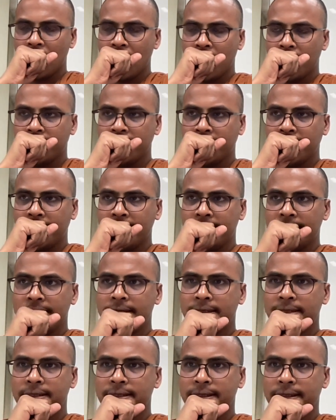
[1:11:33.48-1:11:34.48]
there
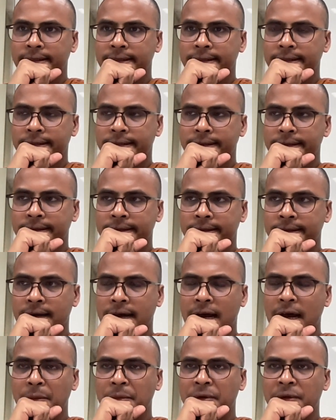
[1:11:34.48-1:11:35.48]
is,
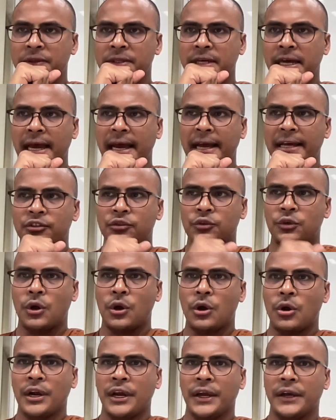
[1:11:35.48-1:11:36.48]
as
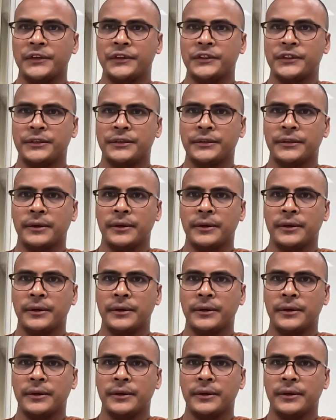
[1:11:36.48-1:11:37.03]
long as,